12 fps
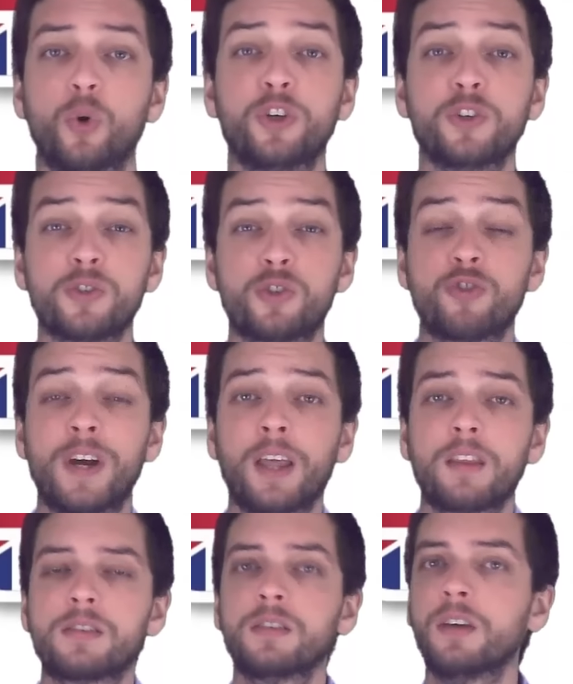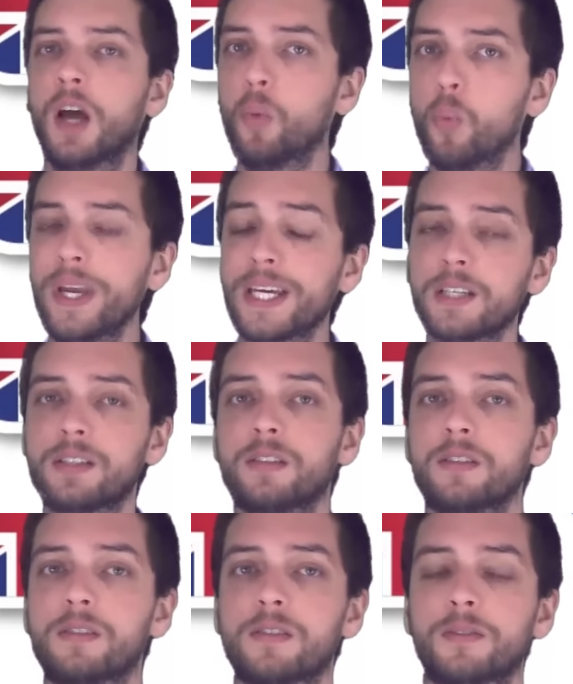What are your strengths and
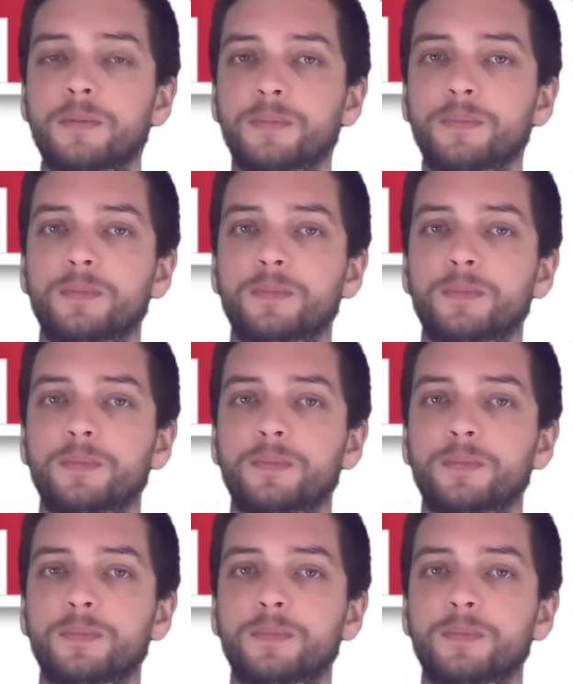weaknesses?